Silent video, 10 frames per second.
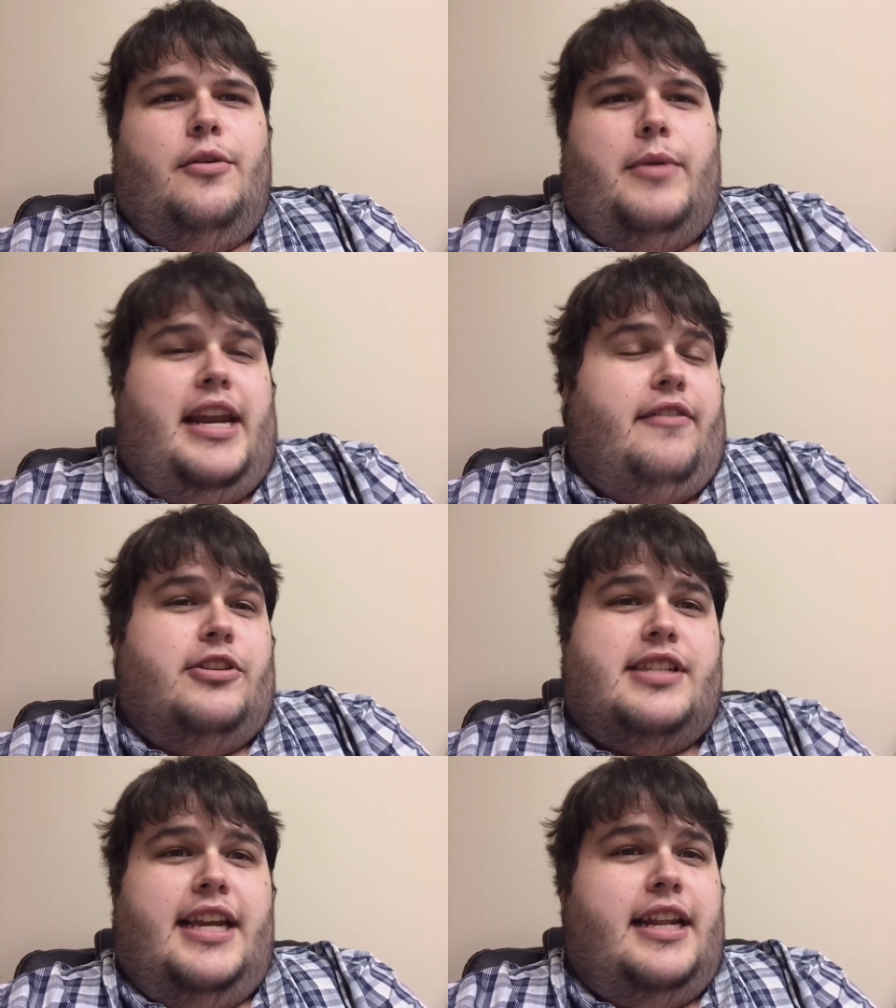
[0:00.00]
we
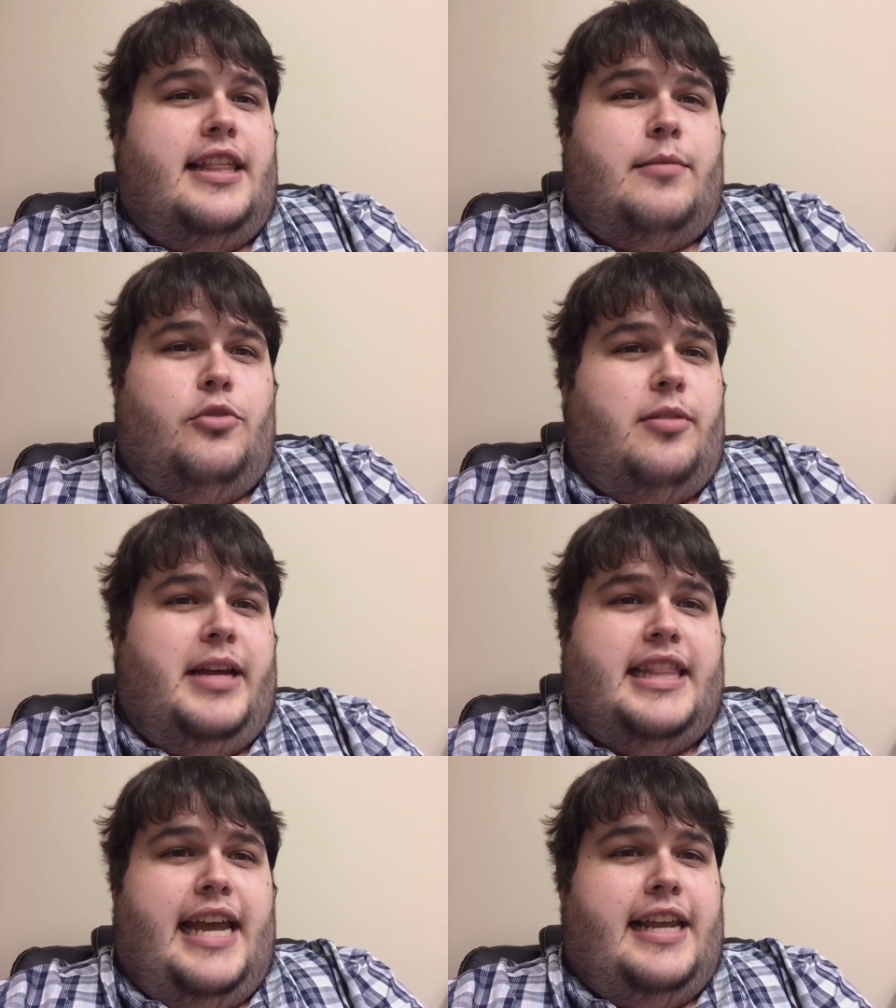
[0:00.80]
never see anything more
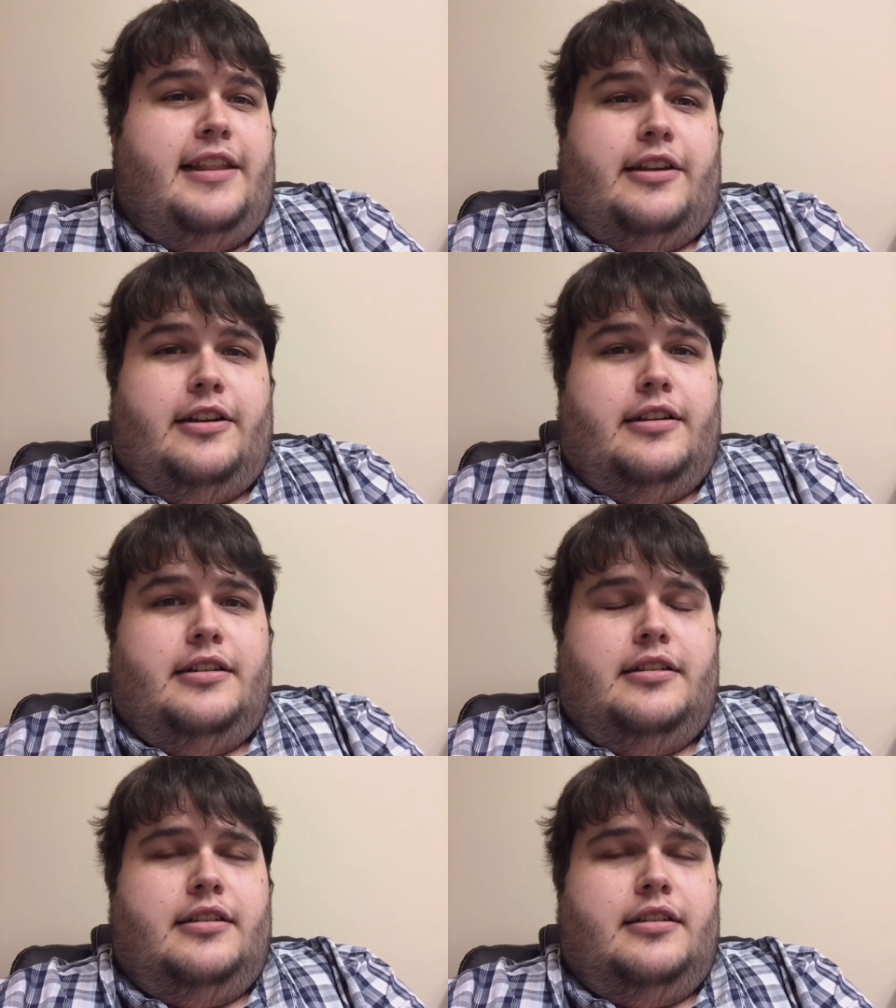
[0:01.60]
about that either.